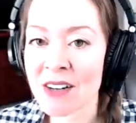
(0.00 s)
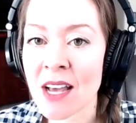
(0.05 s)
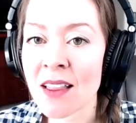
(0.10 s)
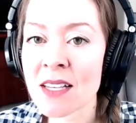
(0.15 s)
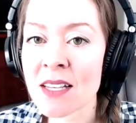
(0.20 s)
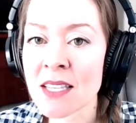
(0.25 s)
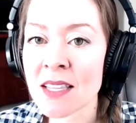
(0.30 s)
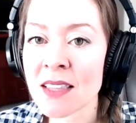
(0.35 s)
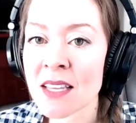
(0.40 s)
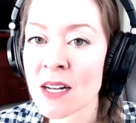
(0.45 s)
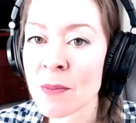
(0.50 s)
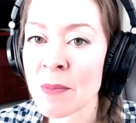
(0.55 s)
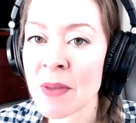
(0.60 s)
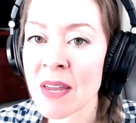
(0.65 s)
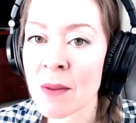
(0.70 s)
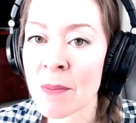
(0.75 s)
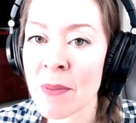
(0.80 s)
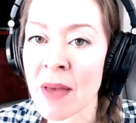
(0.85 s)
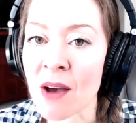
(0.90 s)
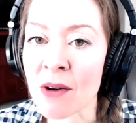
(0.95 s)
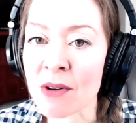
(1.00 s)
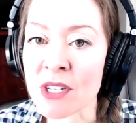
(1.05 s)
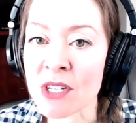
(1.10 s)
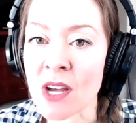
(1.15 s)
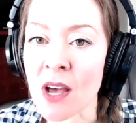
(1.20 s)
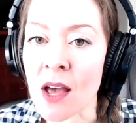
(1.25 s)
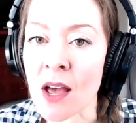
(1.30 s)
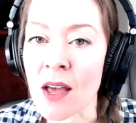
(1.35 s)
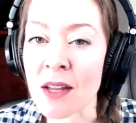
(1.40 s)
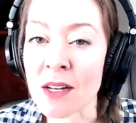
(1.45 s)
us a little bit about
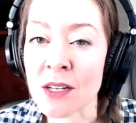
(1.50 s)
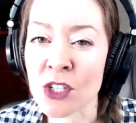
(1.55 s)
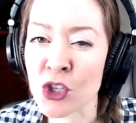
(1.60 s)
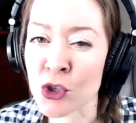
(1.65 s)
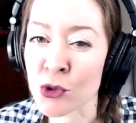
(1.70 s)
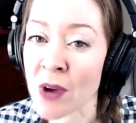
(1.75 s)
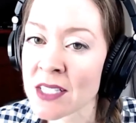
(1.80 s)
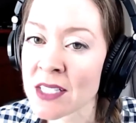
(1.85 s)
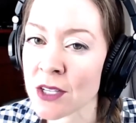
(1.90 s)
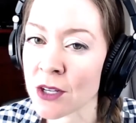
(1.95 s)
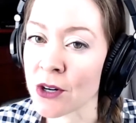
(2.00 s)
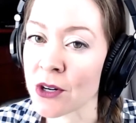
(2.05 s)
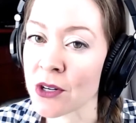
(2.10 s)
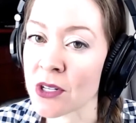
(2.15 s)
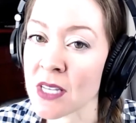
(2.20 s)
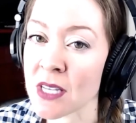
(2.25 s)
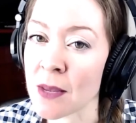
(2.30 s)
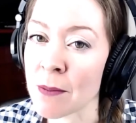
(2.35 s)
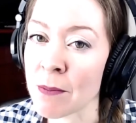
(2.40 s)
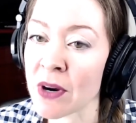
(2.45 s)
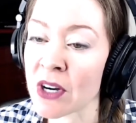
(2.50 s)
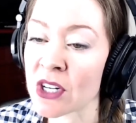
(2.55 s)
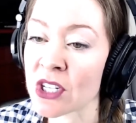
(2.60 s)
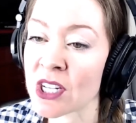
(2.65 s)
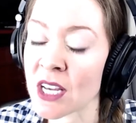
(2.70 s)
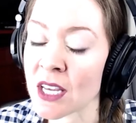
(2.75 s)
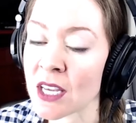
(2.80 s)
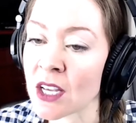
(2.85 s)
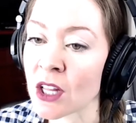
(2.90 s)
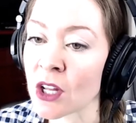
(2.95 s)
dressers in
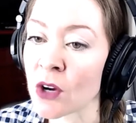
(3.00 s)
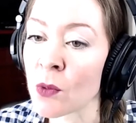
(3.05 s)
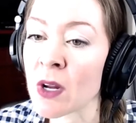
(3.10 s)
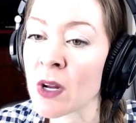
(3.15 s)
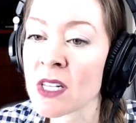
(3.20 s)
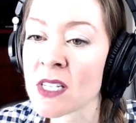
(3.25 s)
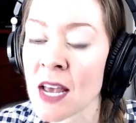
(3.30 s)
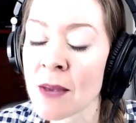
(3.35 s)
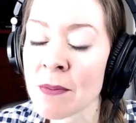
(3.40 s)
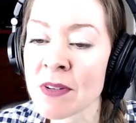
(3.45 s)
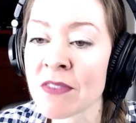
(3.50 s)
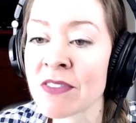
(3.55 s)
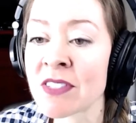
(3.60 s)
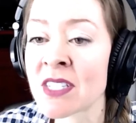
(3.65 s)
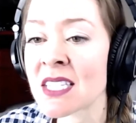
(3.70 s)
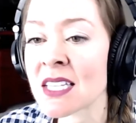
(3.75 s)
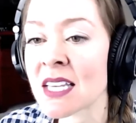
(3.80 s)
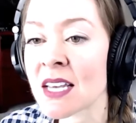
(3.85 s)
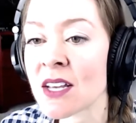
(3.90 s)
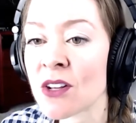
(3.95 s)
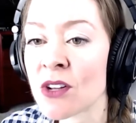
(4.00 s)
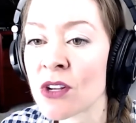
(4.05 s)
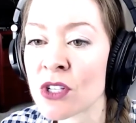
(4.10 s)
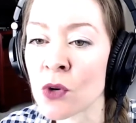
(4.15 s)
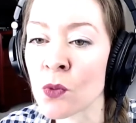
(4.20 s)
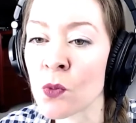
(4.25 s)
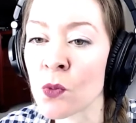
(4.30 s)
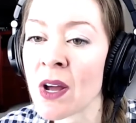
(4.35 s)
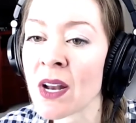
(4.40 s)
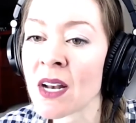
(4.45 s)
particular. What types of skills or
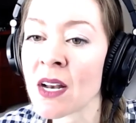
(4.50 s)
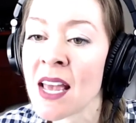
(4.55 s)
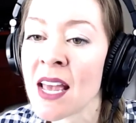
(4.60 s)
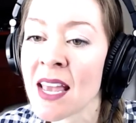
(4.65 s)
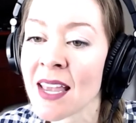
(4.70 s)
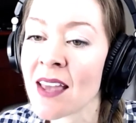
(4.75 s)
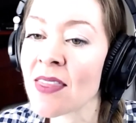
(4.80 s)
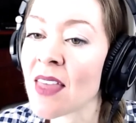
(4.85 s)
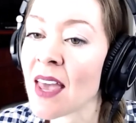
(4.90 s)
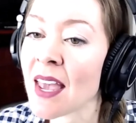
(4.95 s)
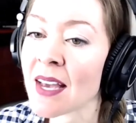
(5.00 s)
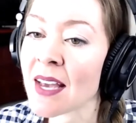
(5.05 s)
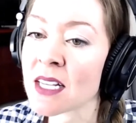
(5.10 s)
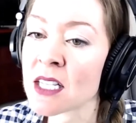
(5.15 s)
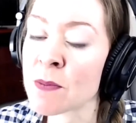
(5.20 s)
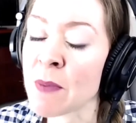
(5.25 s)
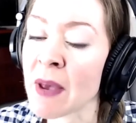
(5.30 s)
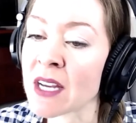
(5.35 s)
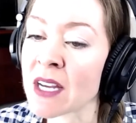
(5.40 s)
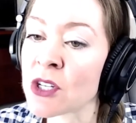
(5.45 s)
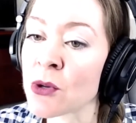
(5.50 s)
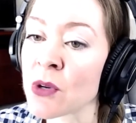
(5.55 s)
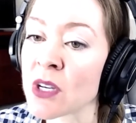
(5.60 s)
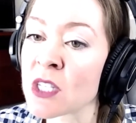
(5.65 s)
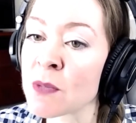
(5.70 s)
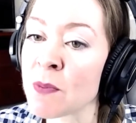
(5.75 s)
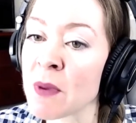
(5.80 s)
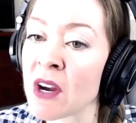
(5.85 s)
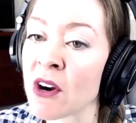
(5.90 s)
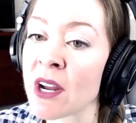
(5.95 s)
what can they expect to
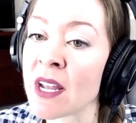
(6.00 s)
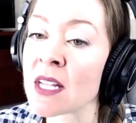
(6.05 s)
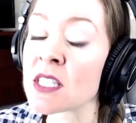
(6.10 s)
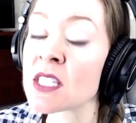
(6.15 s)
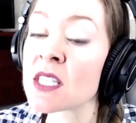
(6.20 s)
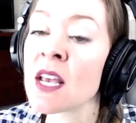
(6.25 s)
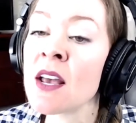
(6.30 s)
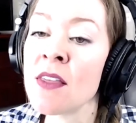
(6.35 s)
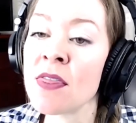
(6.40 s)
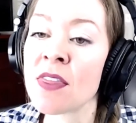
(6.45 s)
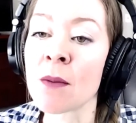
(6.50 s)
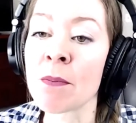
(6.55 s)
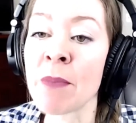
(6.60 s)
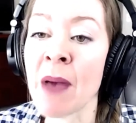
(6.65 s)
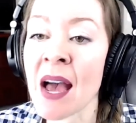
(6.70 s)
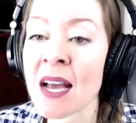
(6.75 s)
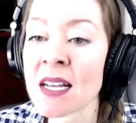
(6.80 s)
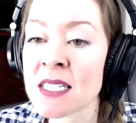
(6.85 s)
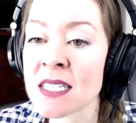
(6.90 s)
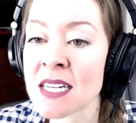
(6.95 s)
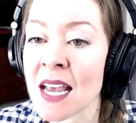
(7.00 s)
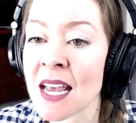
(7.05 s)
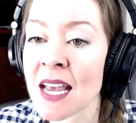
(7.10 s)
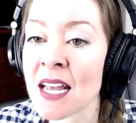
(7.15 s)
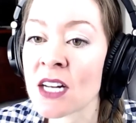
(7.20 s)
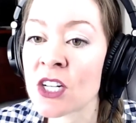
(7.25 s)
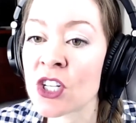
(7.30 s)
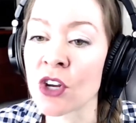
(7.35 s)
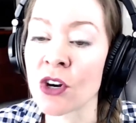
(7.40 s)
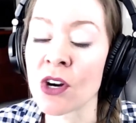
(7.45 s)
experience? They're backstage,
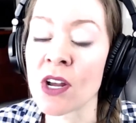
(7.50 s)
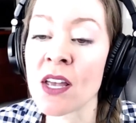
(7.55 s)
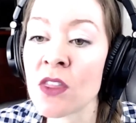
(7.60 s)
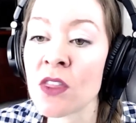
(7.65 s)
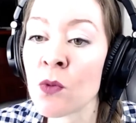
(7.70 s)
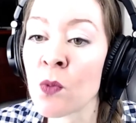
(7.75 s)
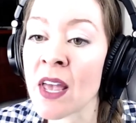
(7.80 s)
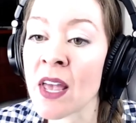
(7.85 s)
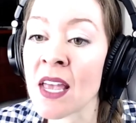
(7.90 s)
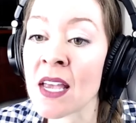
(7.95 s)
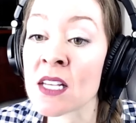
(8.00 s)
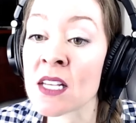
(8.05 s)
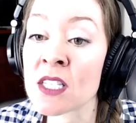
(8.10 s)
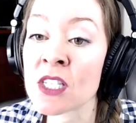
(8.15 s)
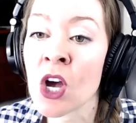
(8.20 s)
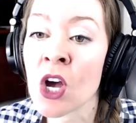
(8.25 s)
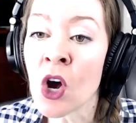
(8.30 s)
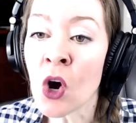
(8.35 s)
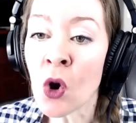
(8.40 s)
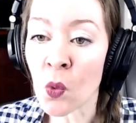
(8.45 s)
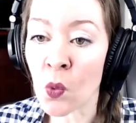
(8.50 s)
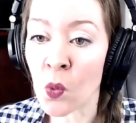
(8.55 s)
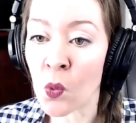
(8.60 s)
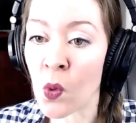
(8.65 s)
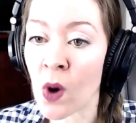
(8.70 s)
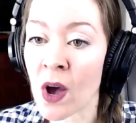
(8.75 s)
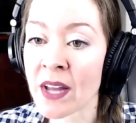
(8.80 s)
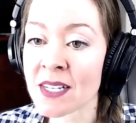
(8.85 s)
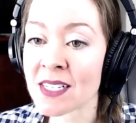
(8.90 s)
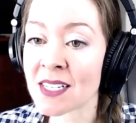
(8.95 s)
they're in the wings.
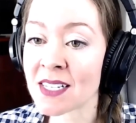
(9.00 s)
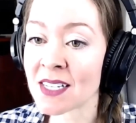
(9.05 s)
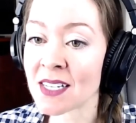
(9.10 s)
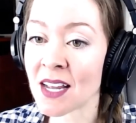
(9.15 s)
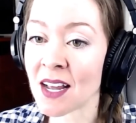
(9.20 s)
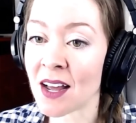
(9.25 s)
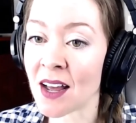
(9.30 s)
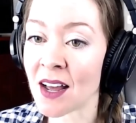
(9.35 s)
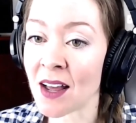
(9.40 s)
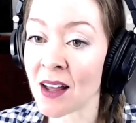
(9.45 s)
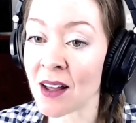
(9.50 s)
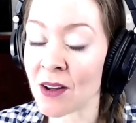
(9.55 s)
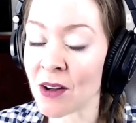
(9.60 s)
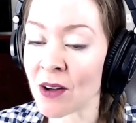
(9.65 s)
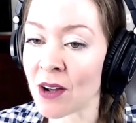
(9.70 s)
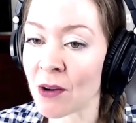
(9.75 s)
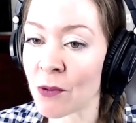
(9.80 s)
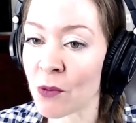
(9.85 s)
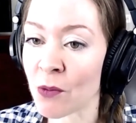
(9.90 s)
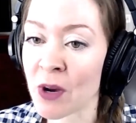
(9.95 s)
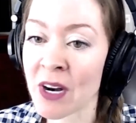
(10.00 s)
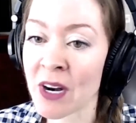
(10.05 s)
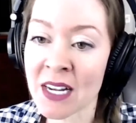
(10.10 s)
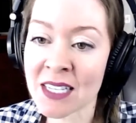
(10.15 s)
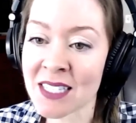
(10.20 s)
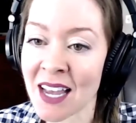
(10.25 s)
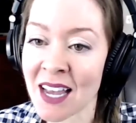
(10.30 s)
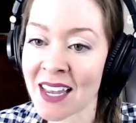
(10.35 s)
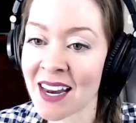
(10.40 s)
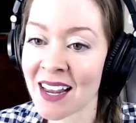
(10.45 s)
What
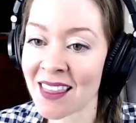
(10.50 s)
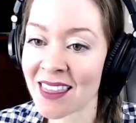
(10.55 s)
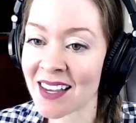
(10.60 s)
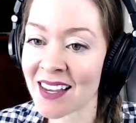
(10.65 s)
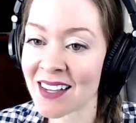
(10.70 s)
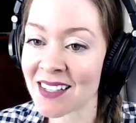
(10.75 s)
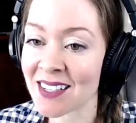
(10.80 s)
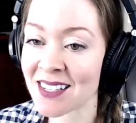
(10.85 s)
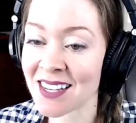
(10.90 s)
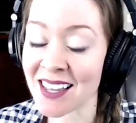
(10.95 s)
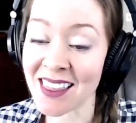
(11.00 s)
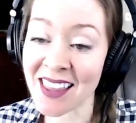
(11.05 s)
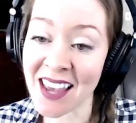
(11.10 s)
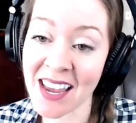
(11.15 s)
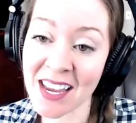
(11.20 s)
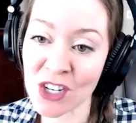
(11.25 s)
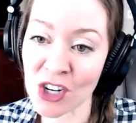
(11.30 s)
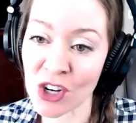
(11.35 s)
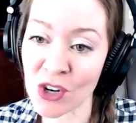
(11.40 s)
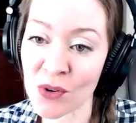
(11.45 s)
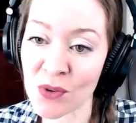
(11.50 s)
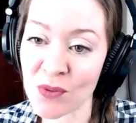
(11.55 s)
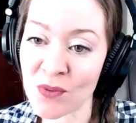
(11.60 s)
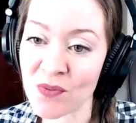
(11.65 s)
exciting things can they do?